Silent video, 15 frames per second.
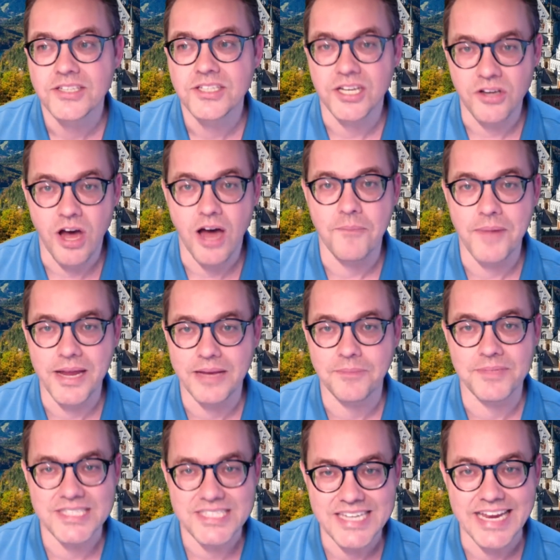to not make
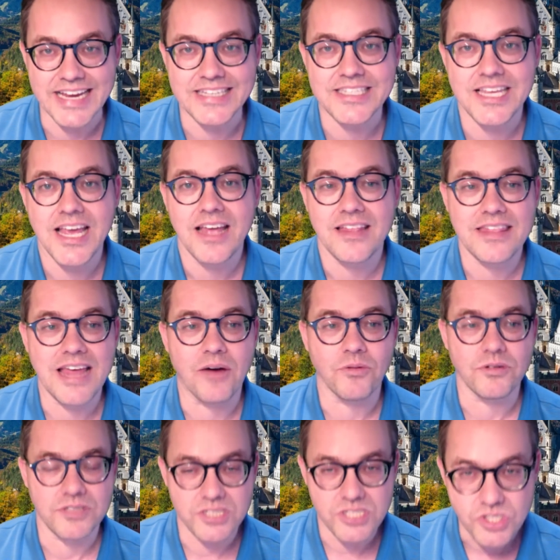mistakes that
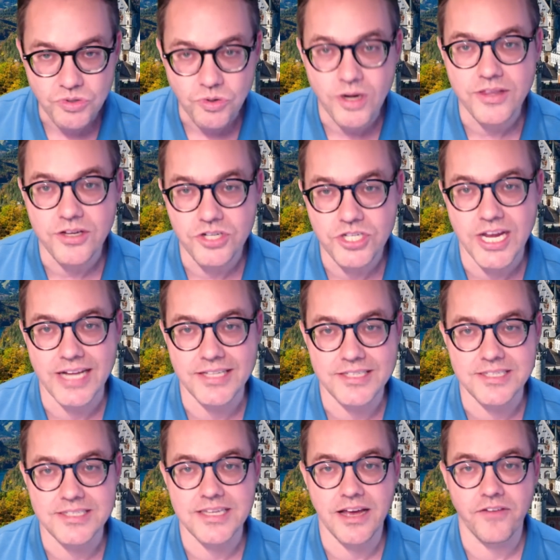will destroy their
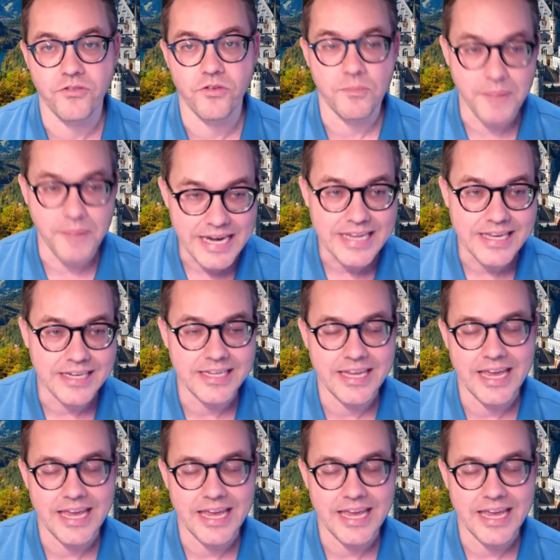chances of remaining in